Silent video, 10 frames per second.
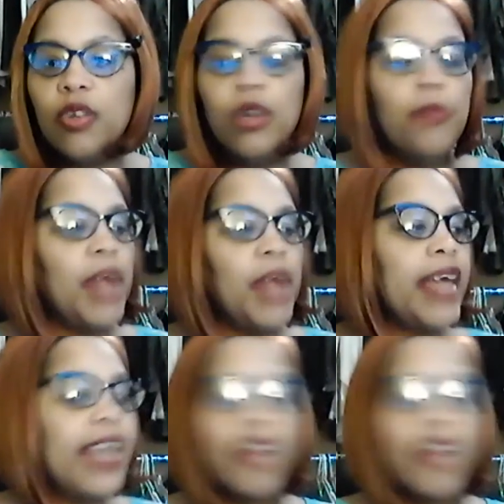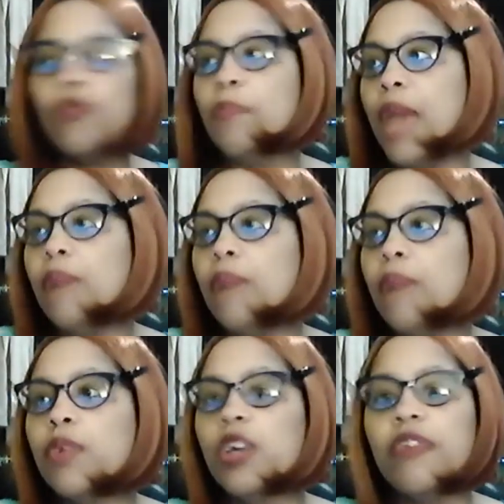But I can't remember
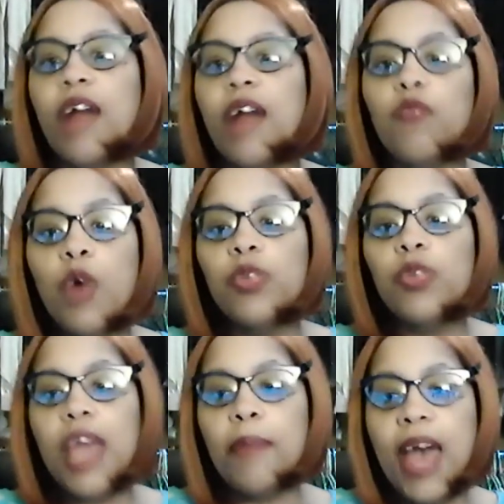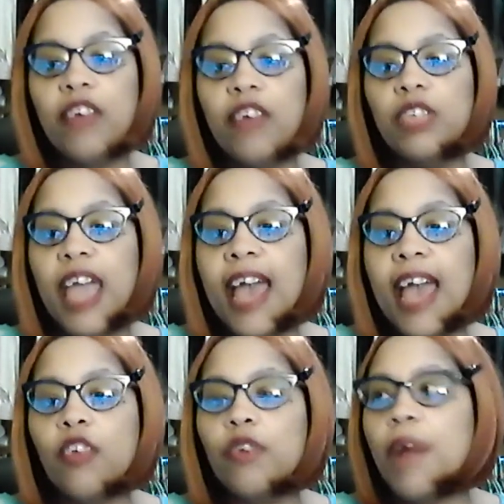if I wrote that pattern down
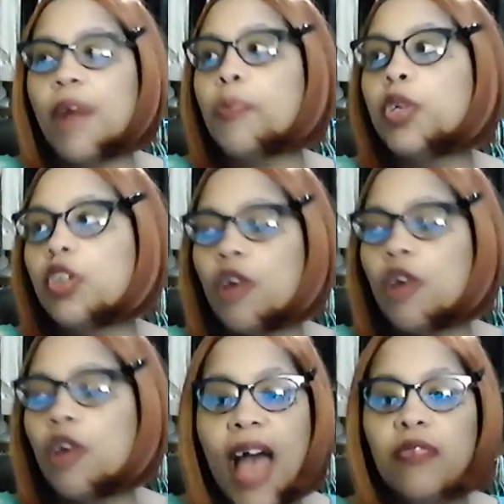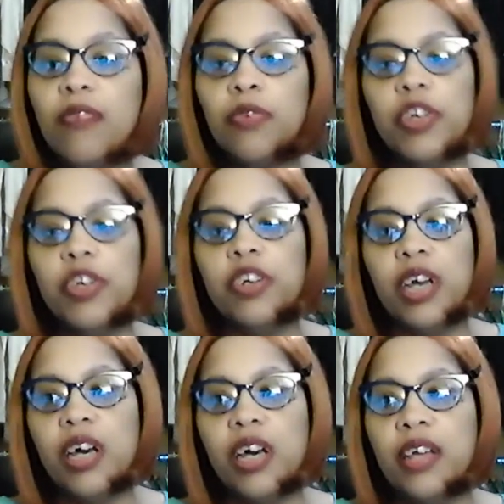or if I put it on Ravelry or
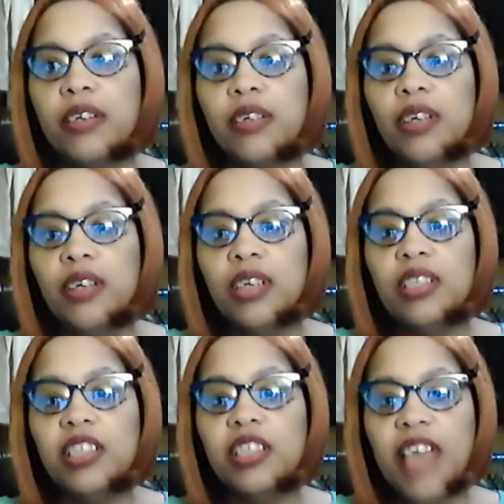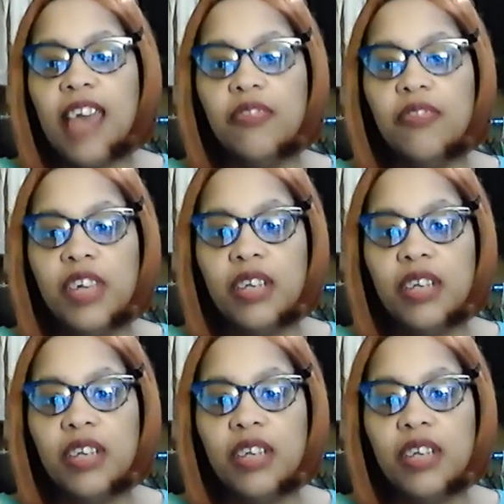not to save it.